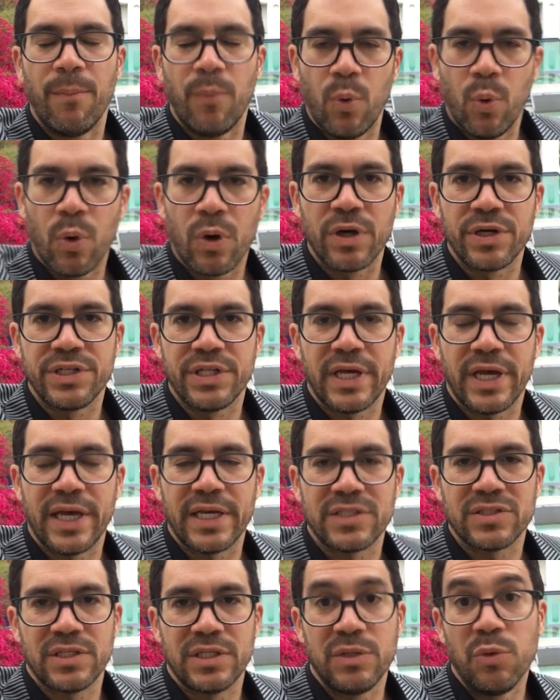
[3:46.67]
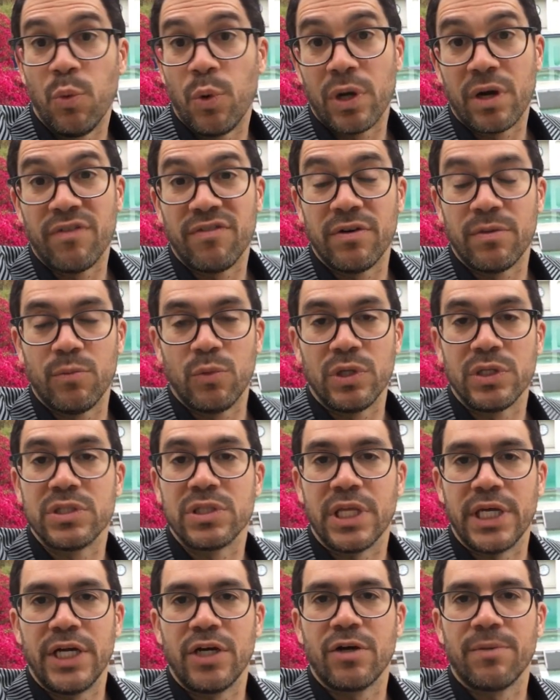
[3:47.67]
more tests, and one of them
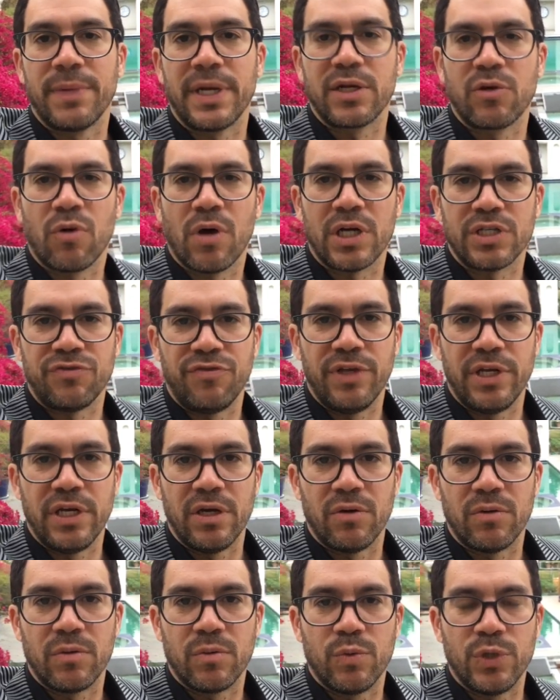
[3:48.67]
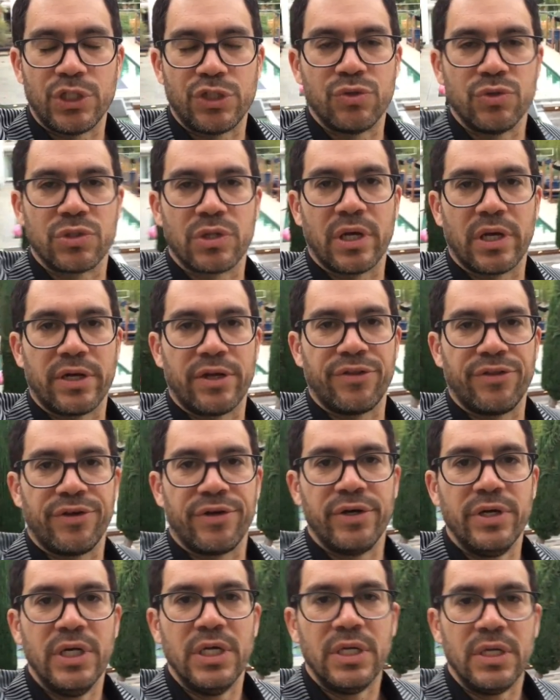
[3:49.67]
was the Here in My Garage video, which was kind of
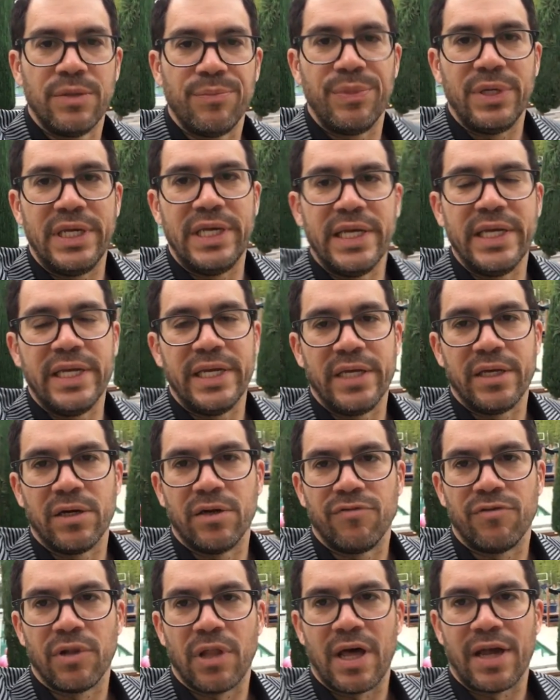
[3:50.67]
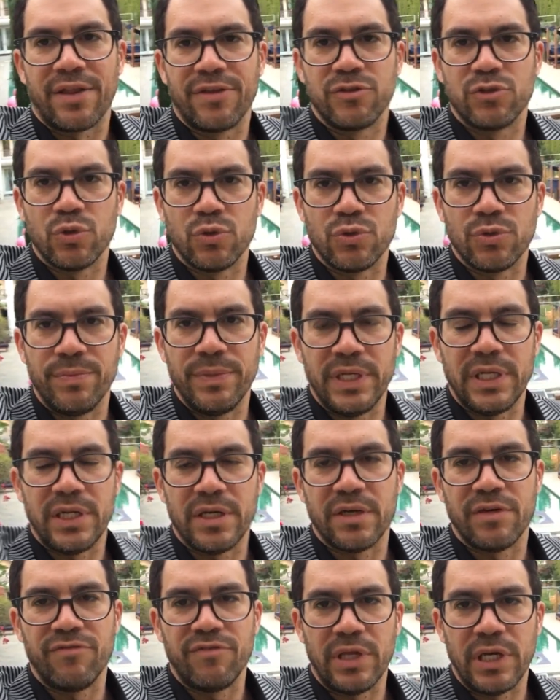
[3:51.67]
the beginning of a lot of the social
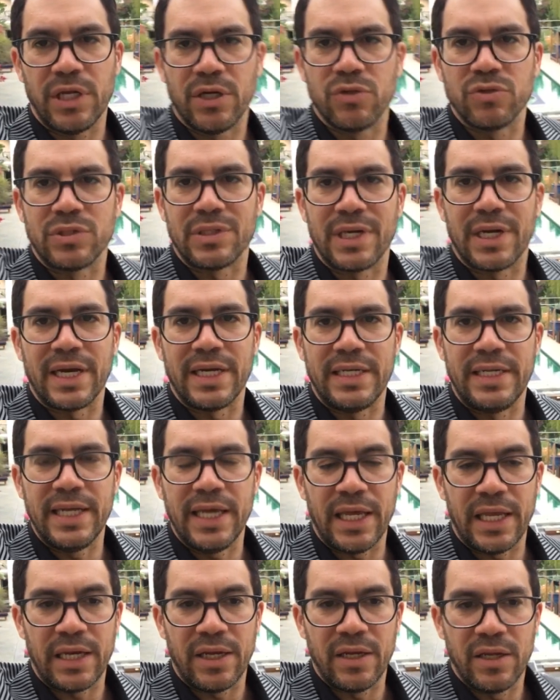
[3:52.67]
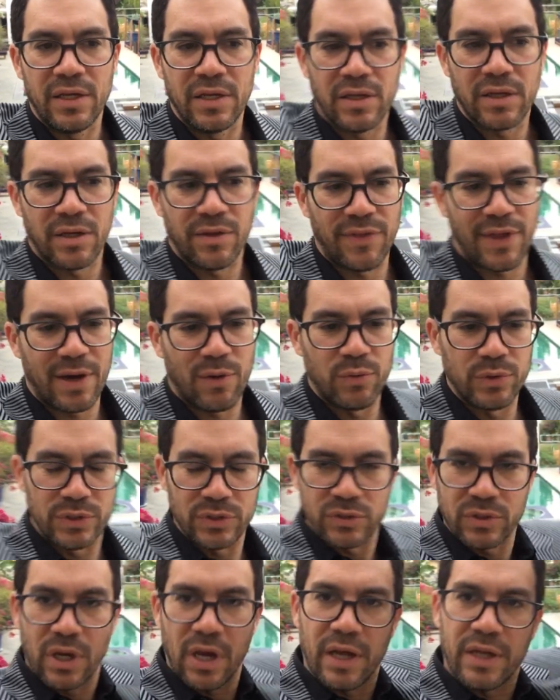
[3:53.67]
media videos that I did. And that
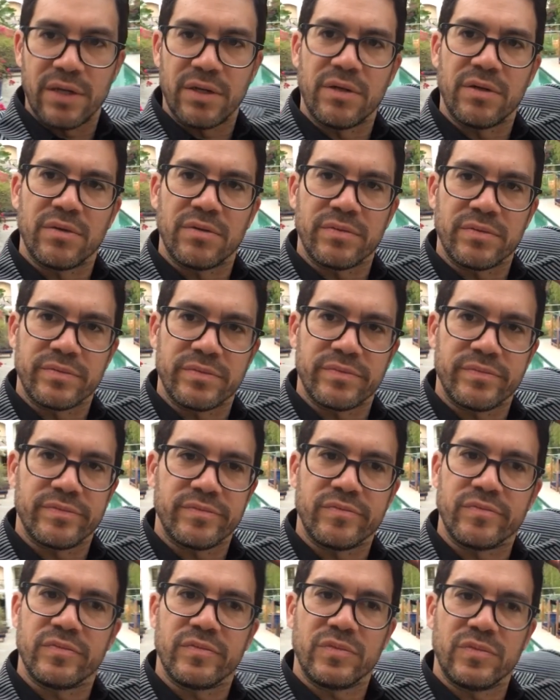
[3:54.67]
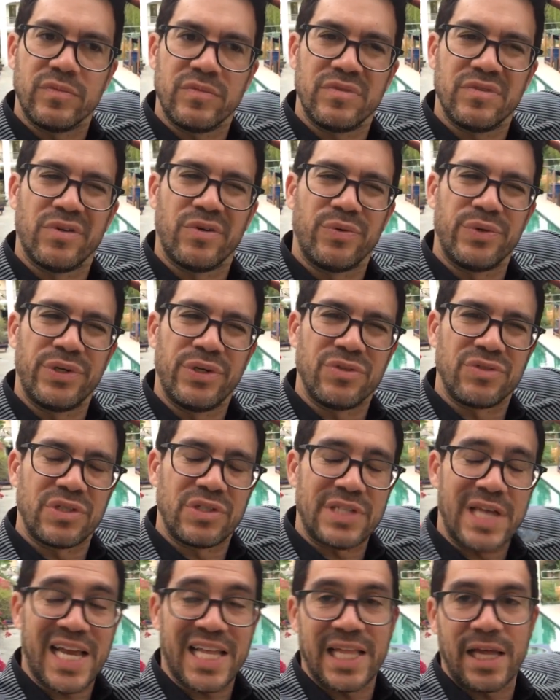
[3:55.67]
one's gotten, no one knows
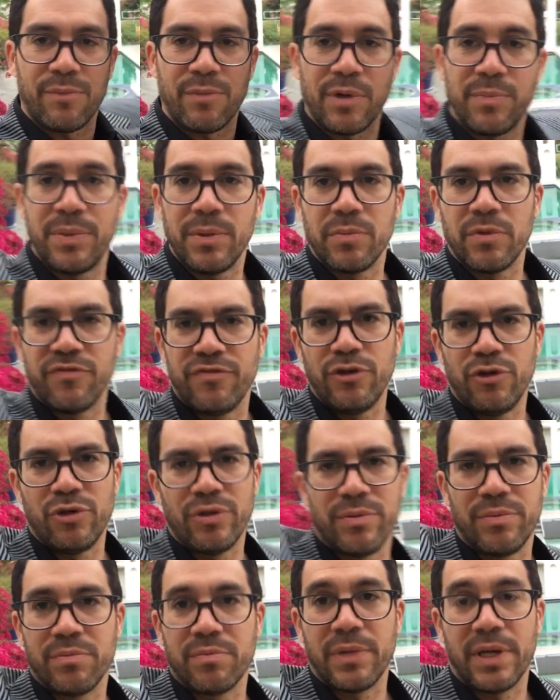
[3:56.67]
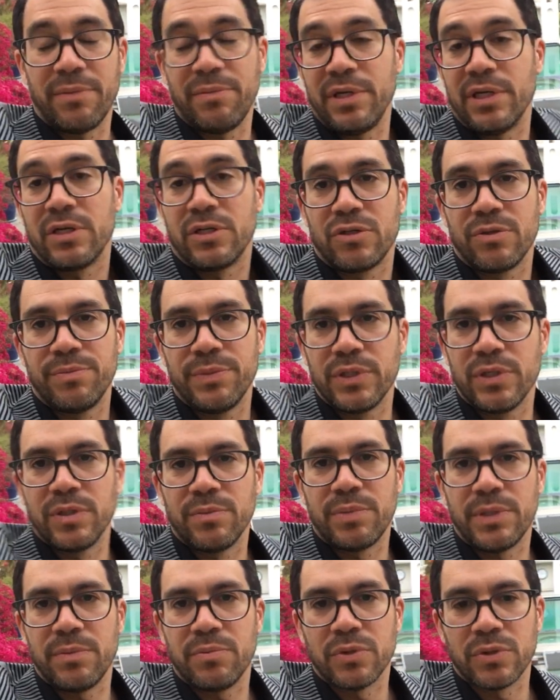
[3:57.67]
exactly how many people viewed it, maybe 100
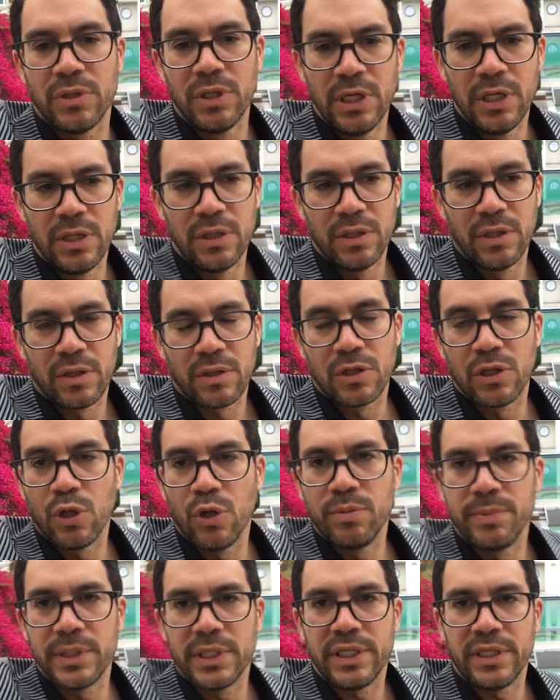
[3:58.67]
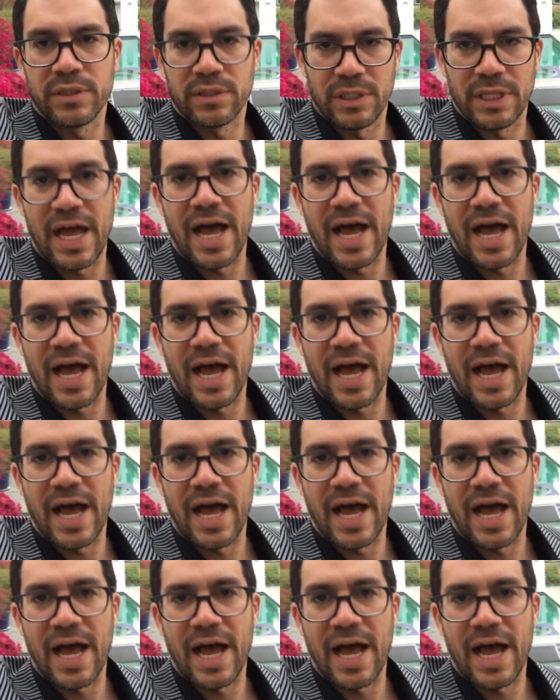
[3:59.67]
million people globally, a